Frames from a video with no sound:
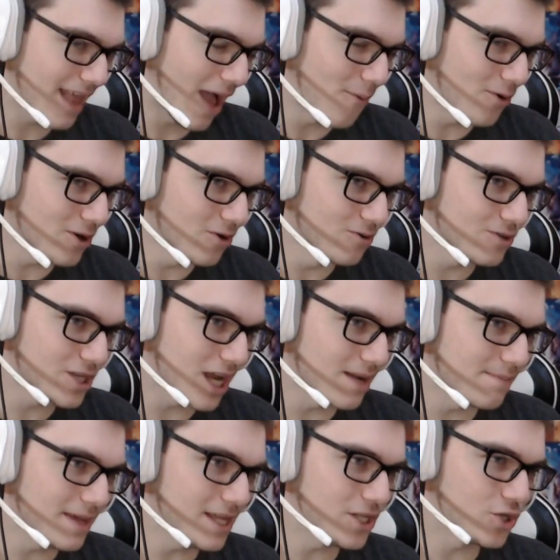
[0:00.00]
I wonder who's going to
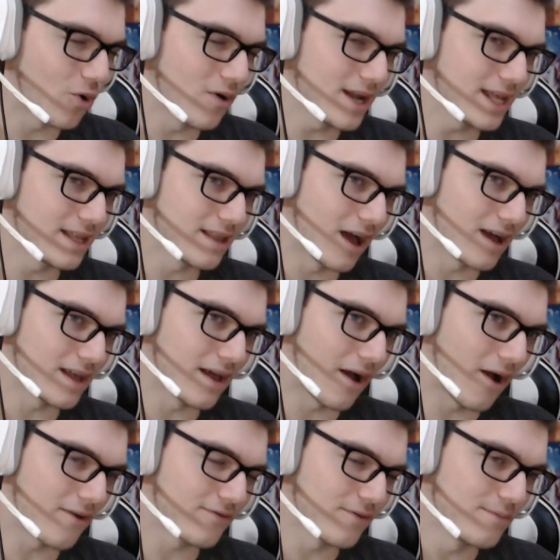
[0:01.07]
be joining
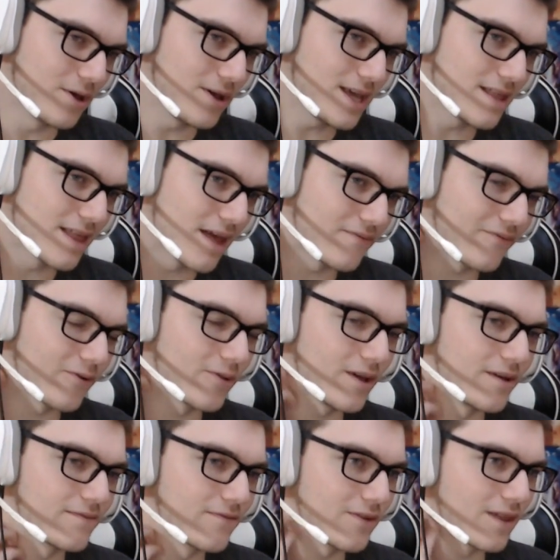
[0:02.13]
our familia then for the...